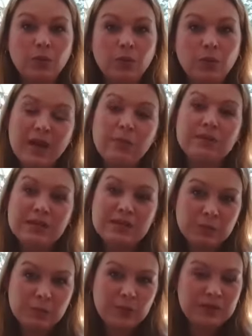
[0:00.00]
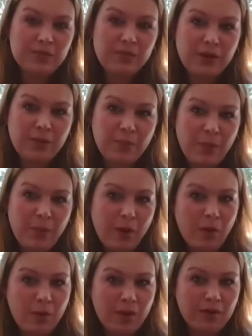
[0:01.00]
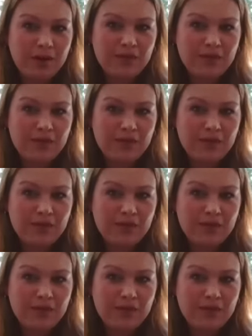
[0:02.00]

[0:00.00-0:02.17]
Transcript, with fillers: Well, that was that specific borrower.